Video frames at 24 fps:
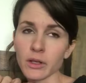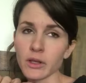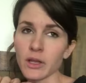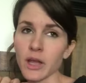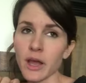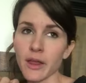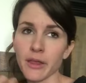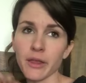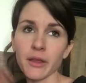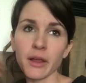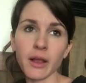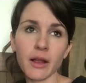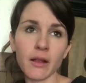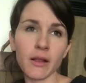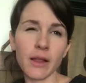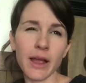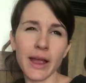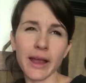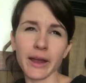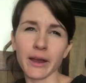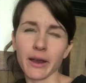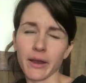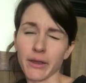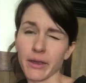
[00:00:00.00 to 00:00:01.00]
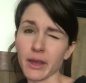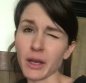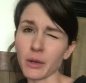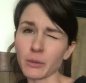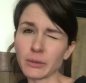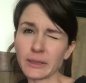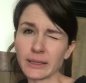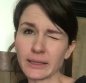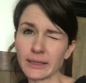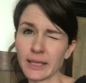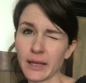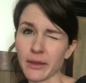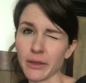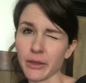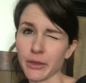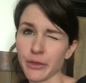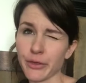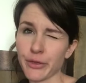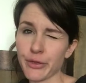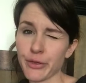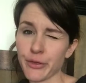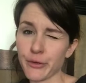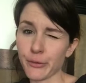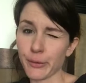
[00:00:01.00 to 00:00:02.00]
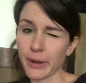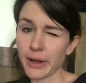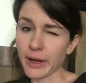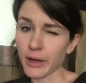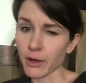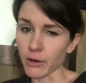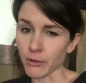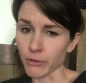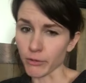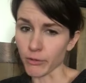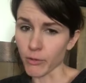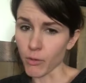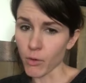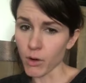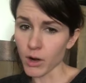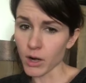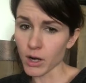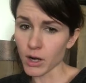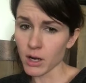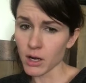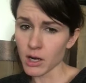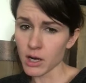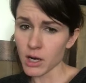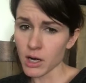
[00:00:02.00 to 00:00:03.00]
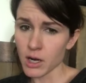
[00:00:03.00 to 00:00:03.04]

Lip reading: nothing like, I think it was set 3 or 4.